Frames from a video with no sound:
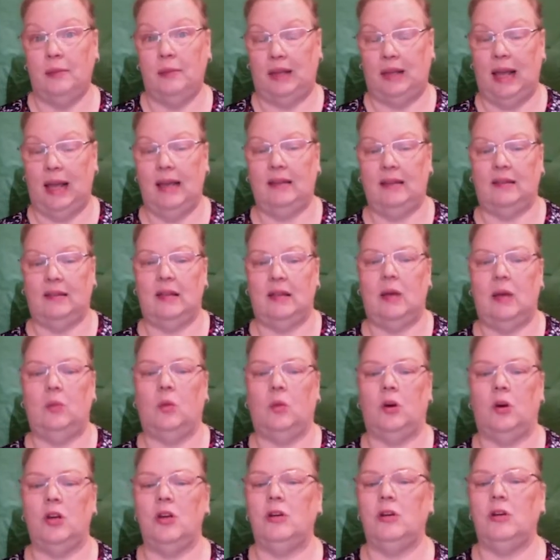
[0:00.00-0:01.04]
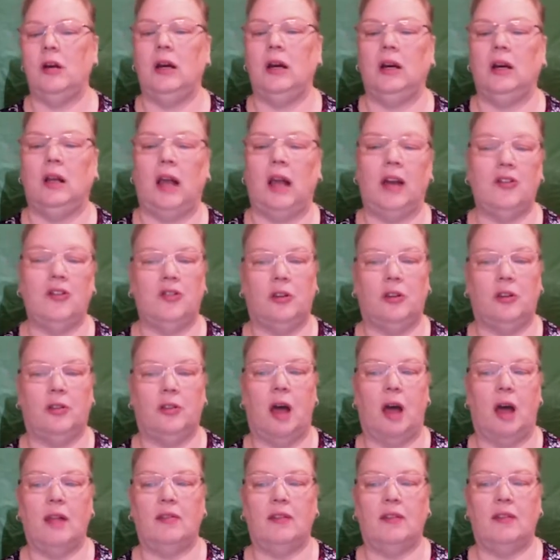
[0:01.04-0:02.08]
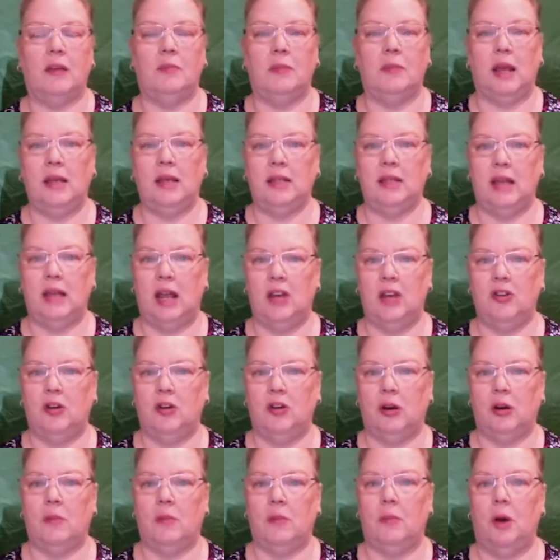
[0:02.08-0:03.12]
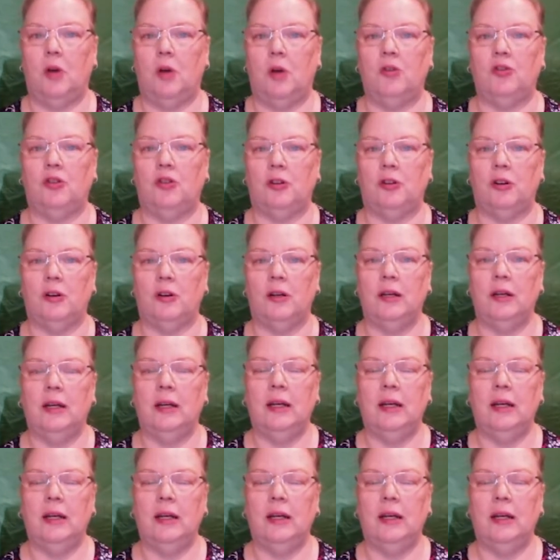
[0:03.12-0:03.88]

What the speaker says: place then where you can collect your thoughts and maintain your composure.